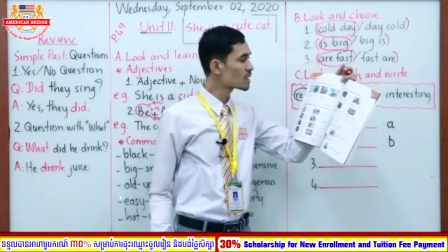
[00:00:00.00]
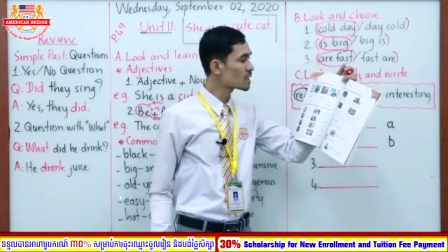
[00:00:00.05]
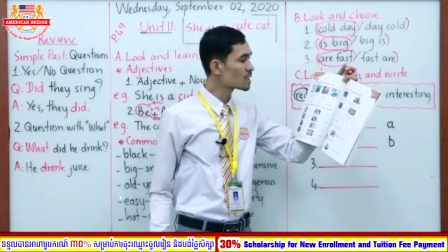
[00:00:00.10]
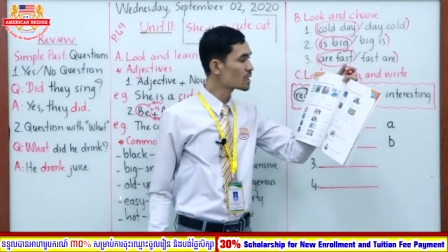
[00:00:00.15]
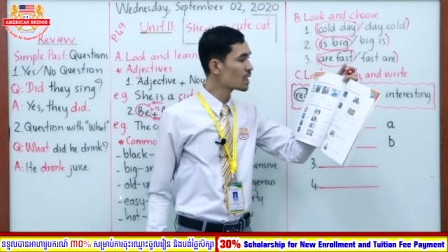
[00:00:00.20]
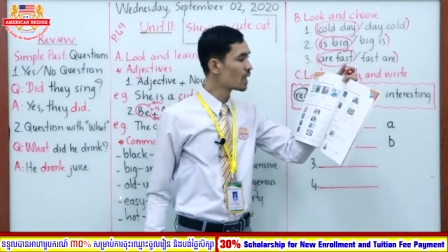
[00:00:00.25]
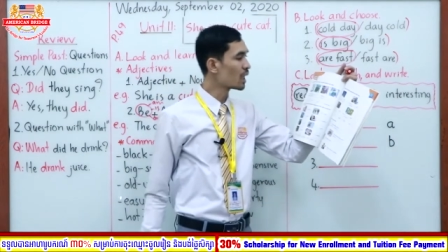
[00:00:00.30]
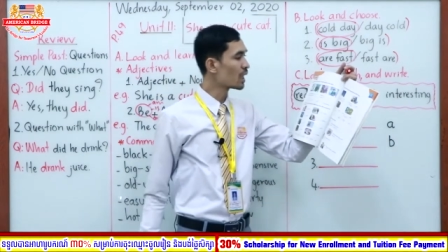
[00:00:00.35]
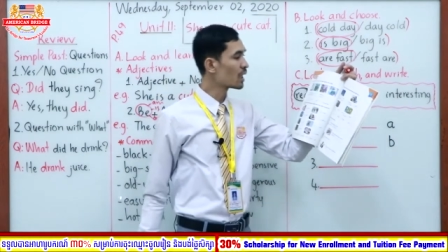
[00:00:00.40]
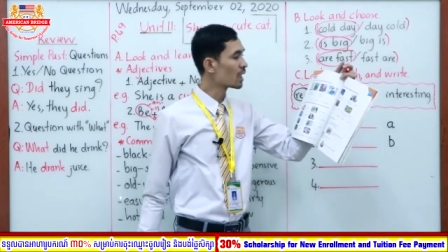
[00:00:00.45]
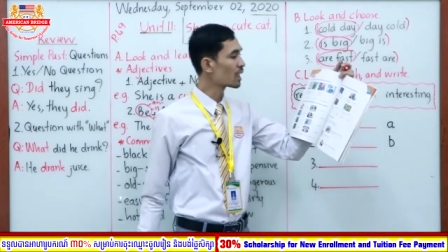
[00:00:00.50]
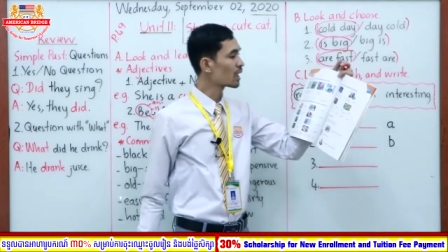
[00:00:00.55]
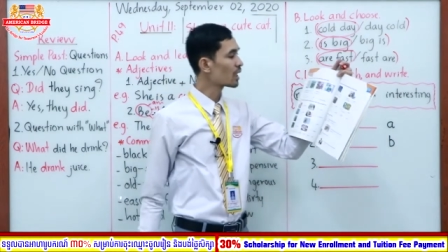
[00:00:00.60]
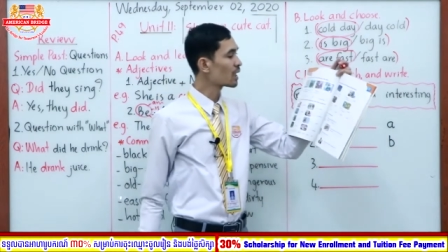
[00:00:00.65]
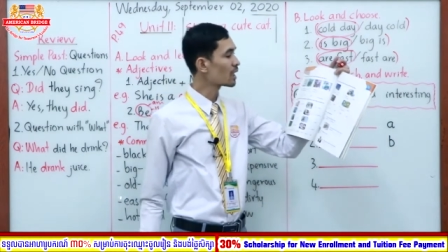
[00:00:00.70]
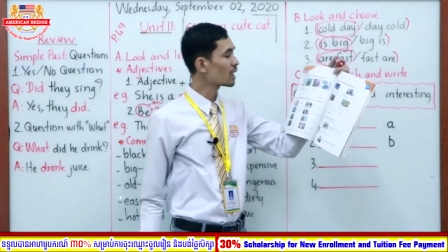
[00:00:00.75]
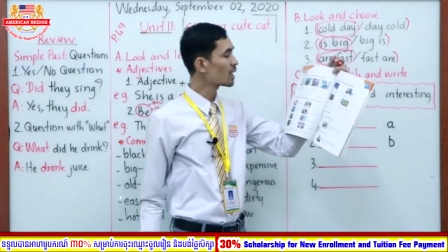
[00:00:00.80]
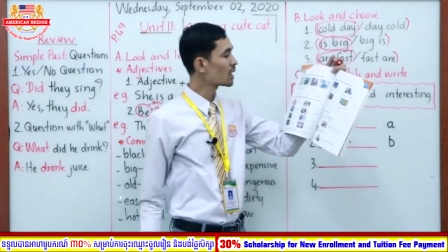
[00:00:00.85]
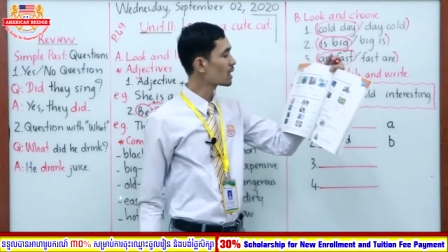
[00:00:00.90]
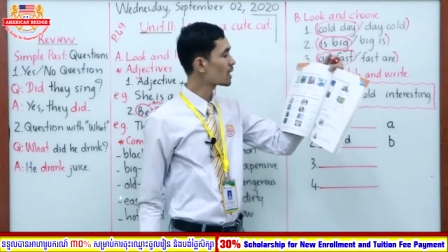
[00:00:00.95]

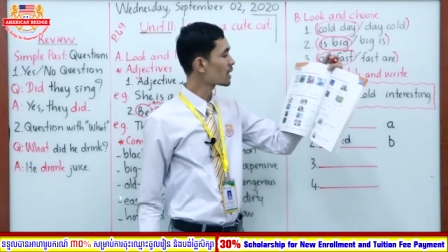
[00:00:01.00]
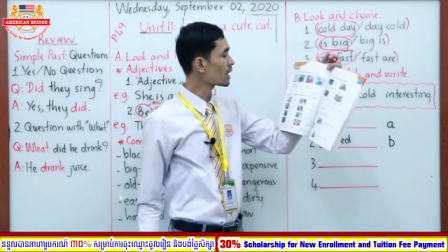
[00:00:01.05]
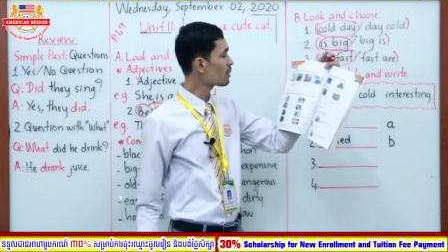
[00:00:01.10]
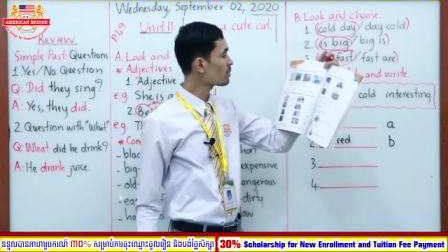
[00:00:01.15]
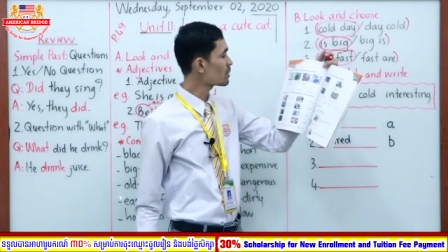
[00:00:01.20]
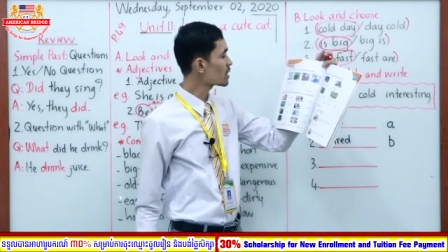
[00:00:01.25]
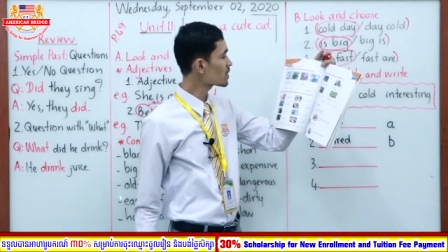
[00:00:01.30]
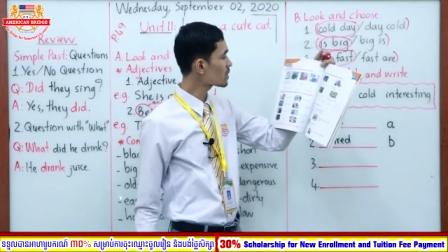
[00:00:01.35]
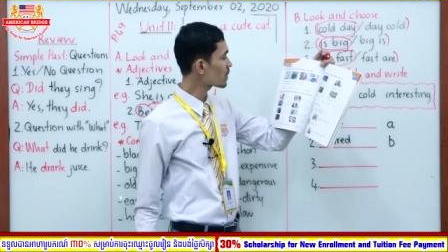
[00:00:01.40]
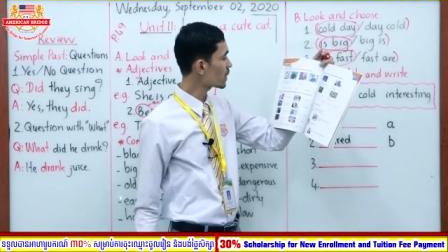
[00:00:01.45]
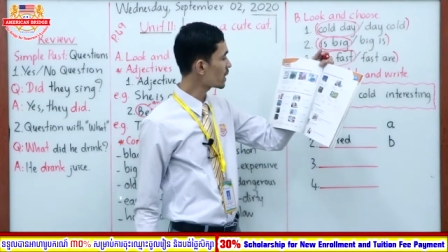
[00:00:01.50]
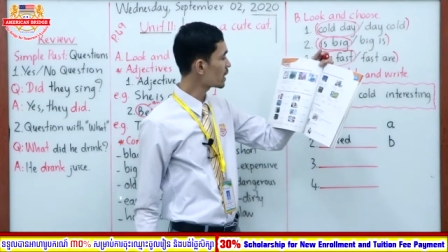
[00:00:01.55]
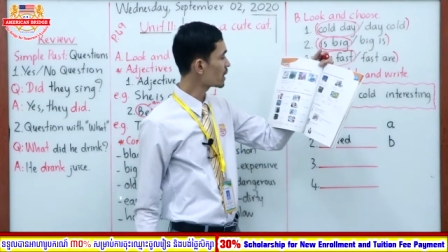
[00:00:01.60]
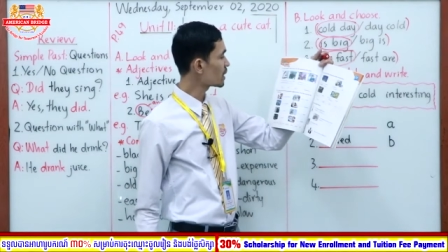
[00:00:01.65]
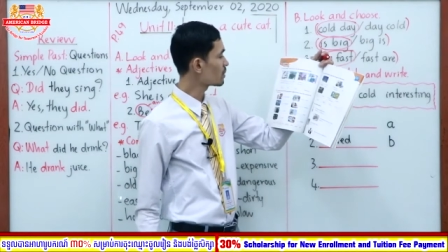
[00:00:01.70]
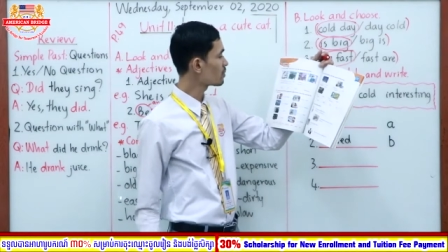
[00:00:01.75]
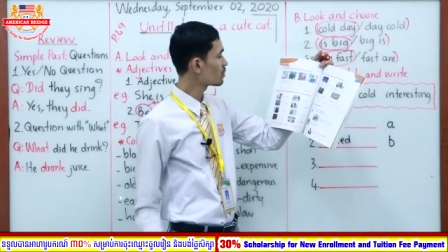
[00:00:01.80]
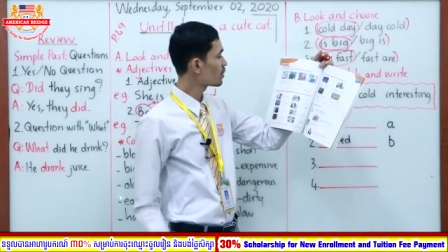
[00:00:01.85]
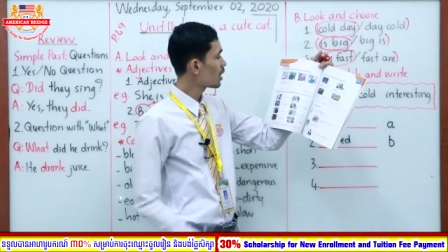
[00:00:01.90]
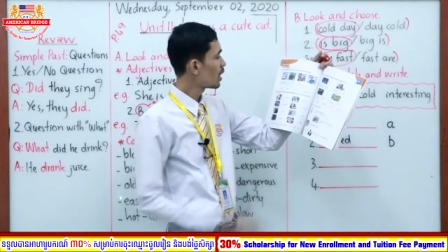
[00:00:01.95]
uh, number
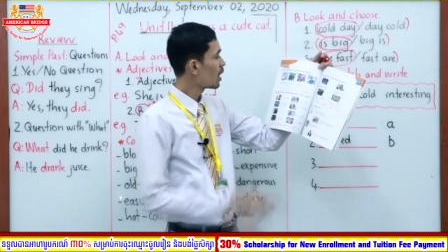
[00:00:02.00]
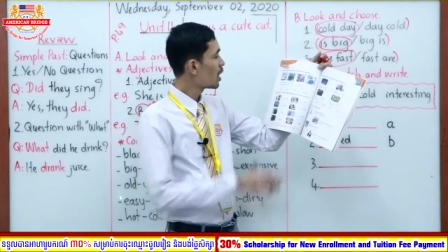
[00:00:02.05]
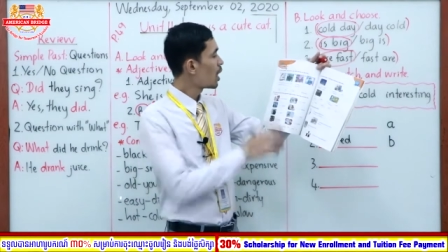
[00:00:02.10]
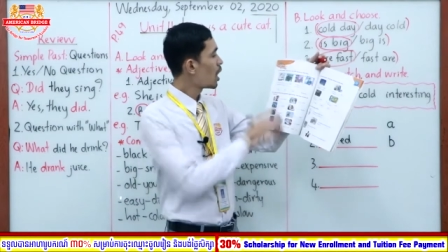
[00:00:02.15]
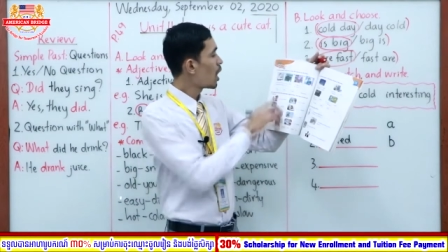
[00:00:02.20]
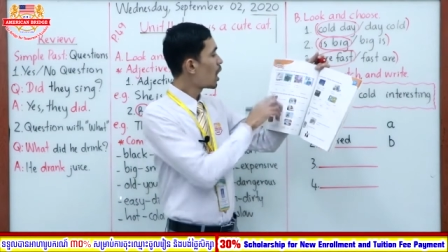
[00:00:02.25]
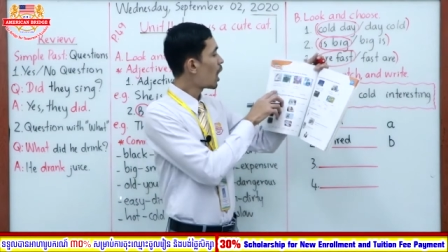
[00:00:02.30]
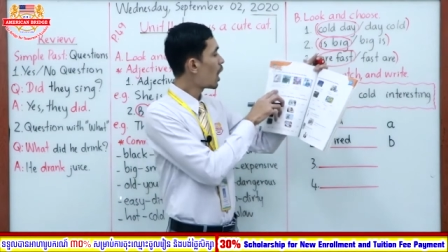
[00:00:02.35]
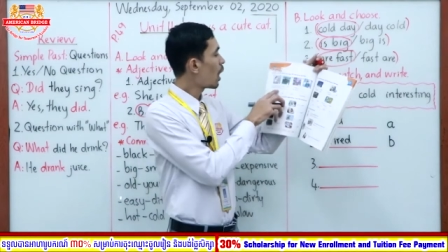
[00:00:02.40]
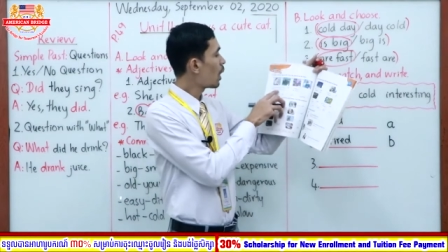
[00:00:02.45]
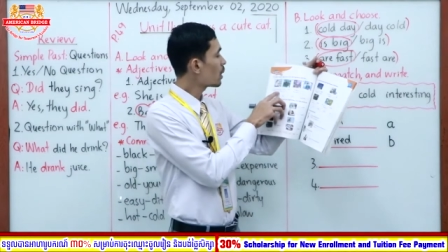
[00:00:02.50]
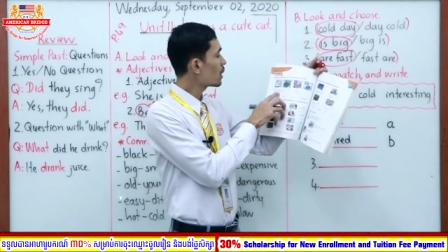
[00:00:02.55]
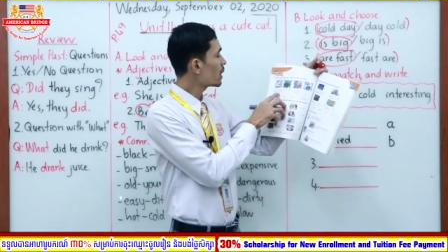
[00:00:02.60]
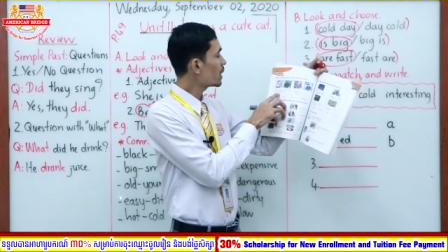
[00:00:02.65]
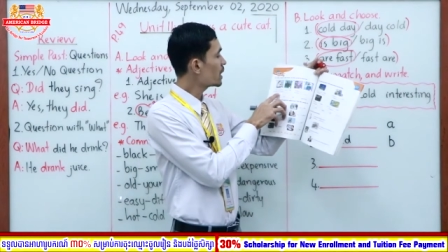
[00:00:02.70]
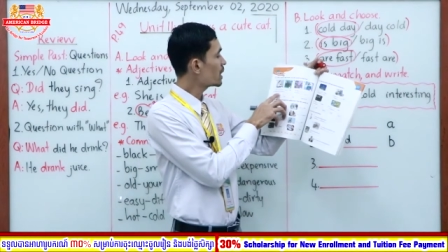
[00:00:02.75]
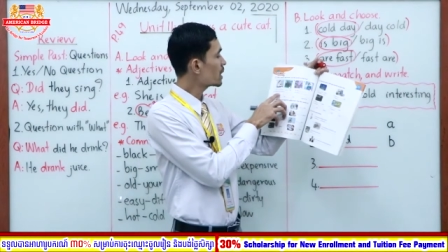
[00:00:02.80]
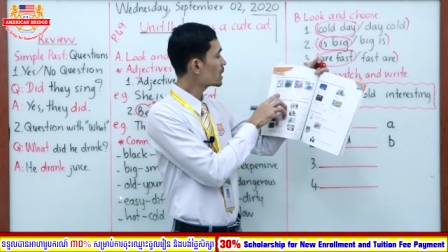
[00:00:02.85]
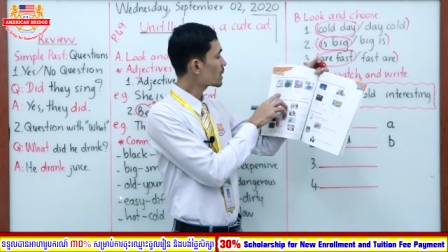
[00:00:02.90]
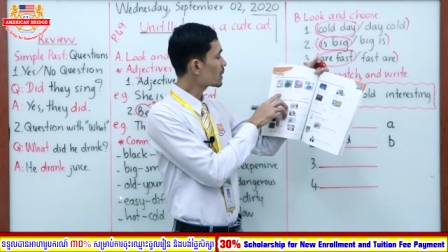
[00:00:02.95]
three?
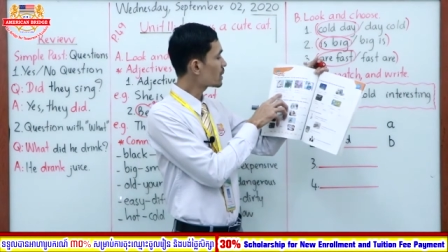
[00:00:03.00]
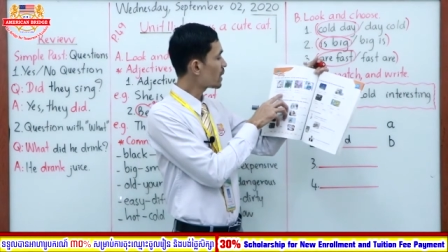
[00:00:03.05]
Holy